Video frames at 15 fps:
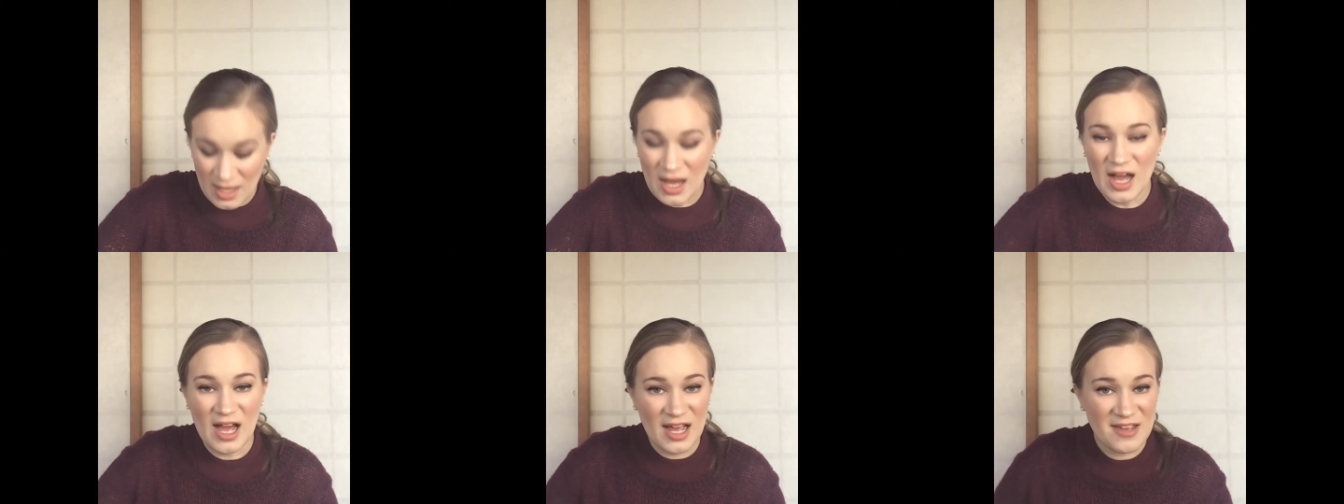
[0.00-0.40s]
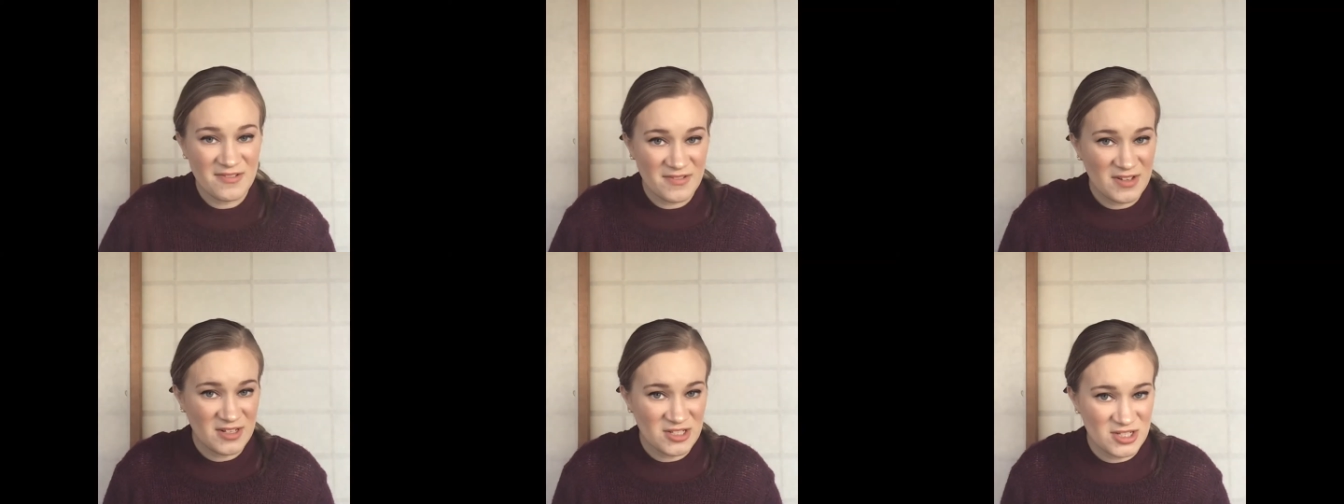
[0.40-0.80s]
I
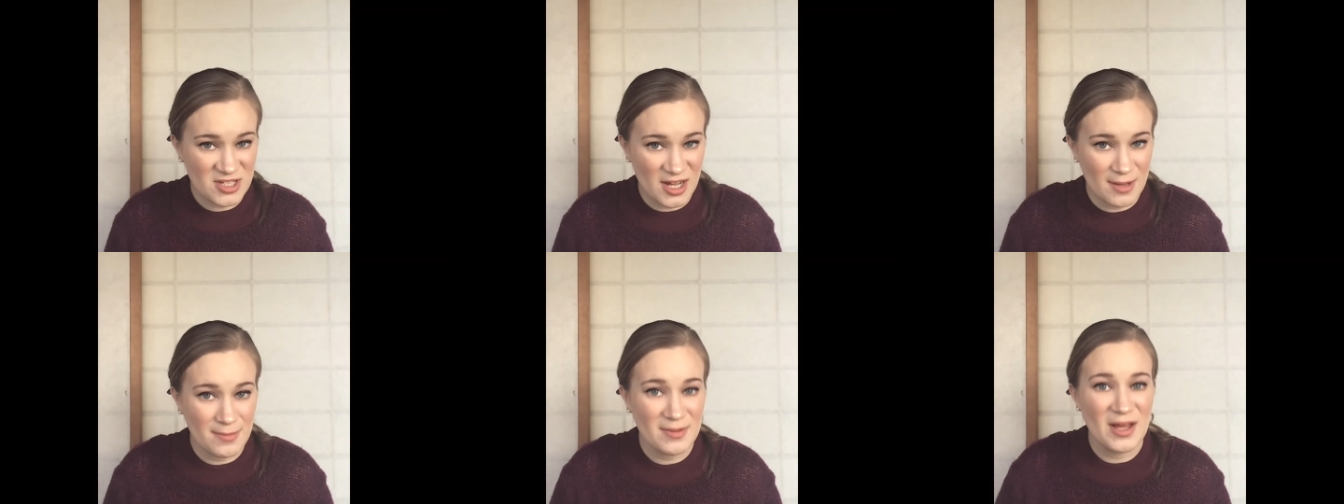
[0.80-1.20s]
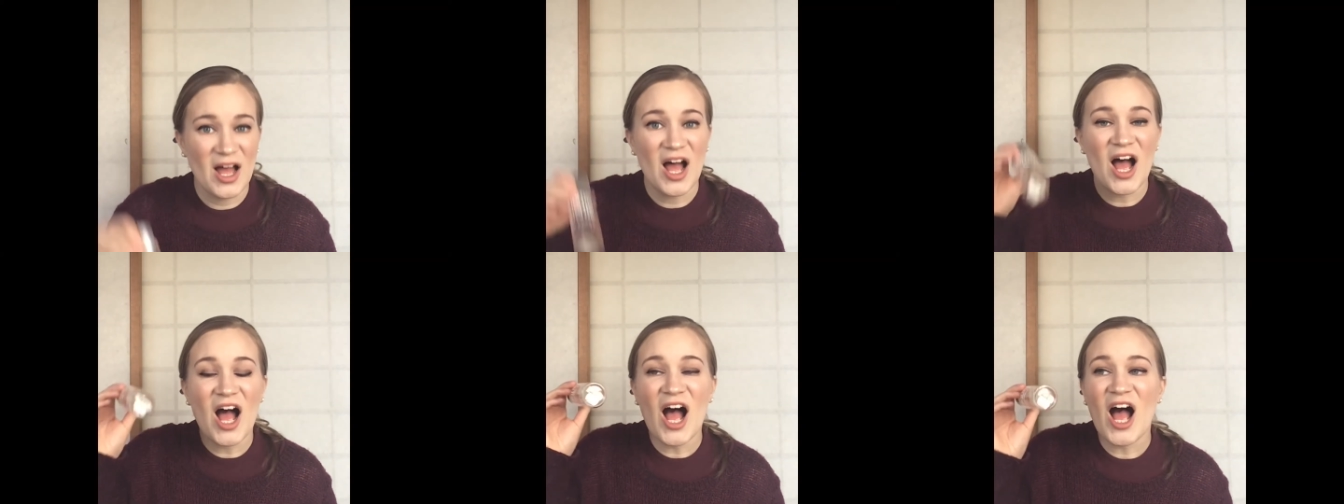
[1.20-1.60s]
finished up
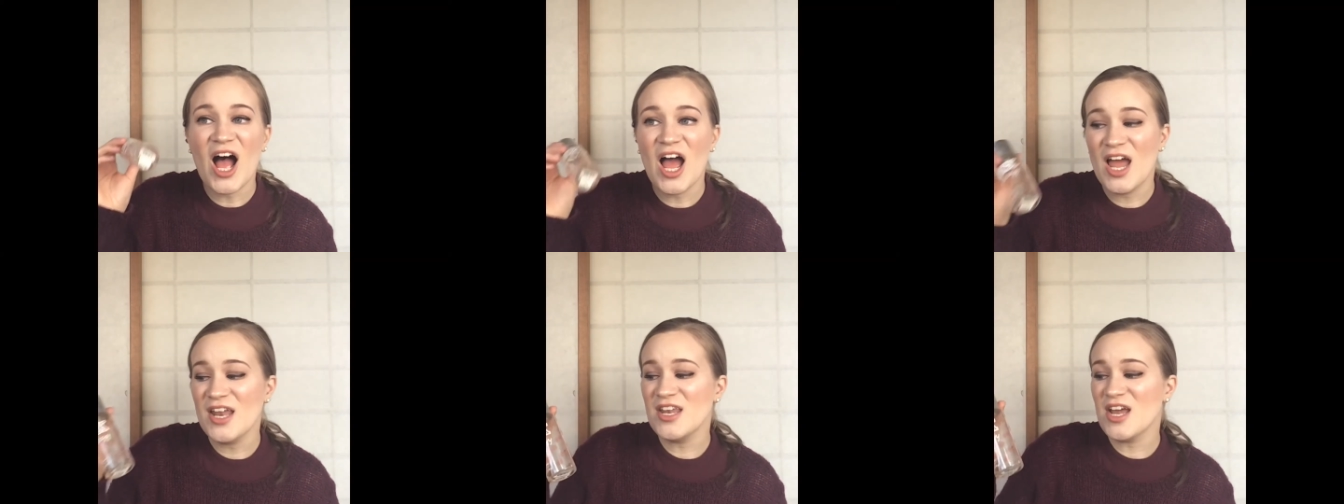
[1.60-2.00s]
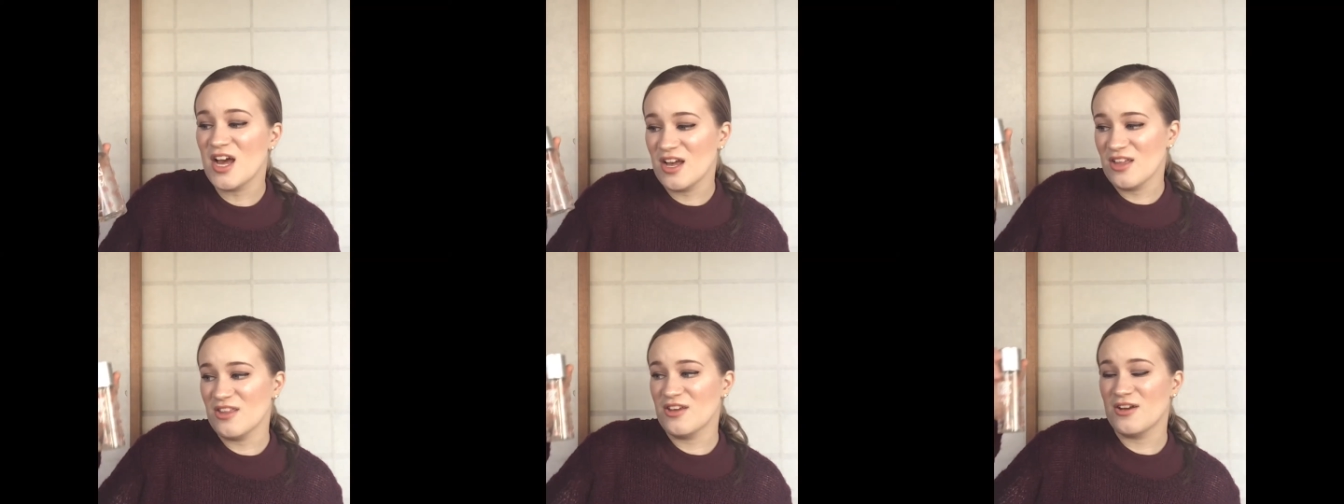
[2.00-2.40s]

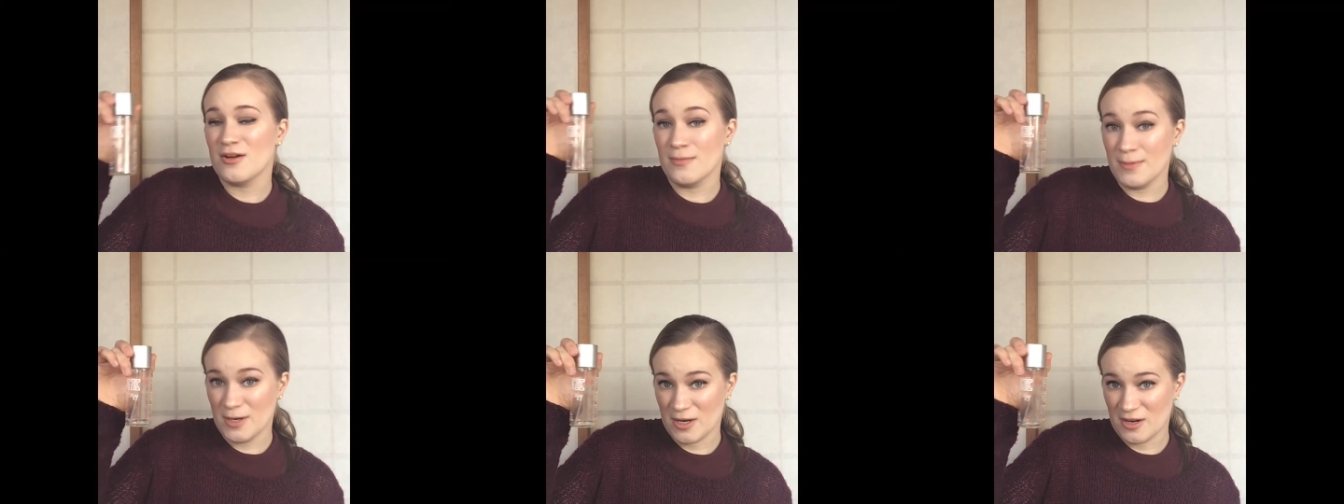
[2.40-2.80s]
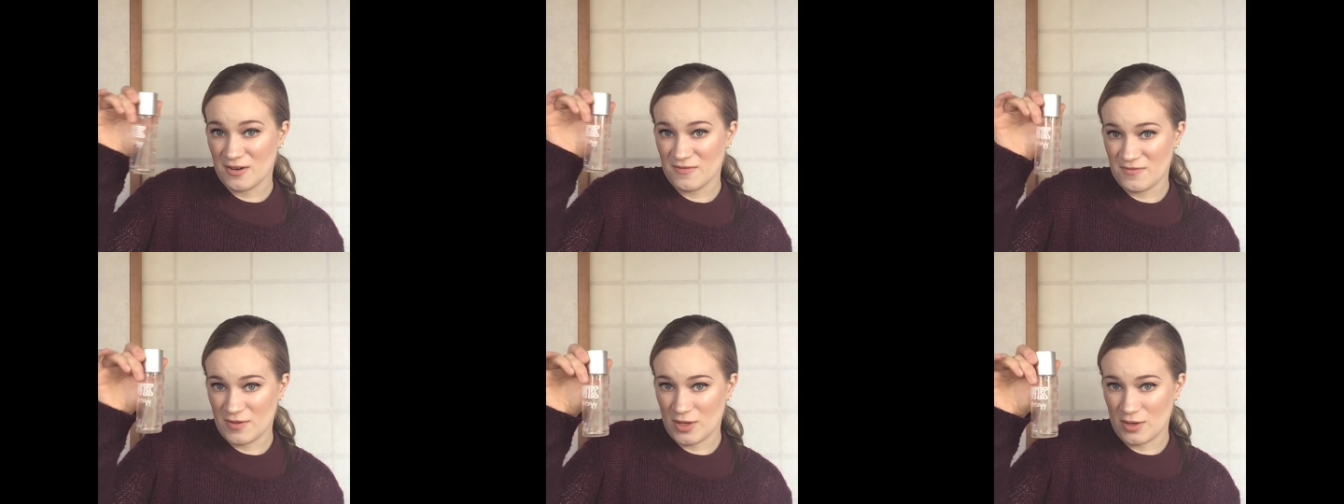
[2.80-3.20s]
another
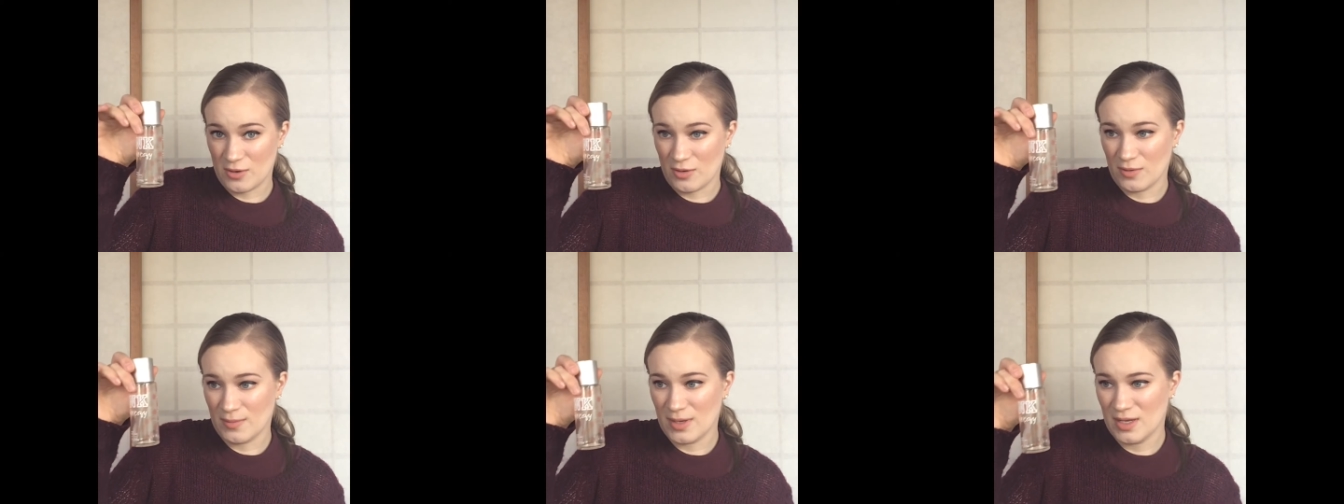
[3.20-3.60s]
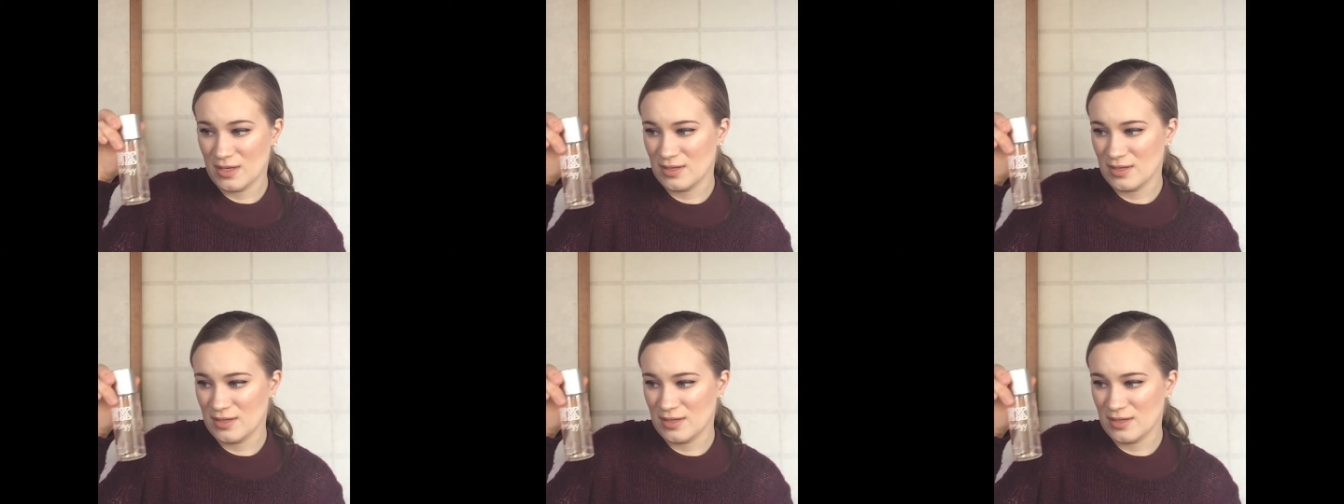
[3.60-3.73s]
perfume,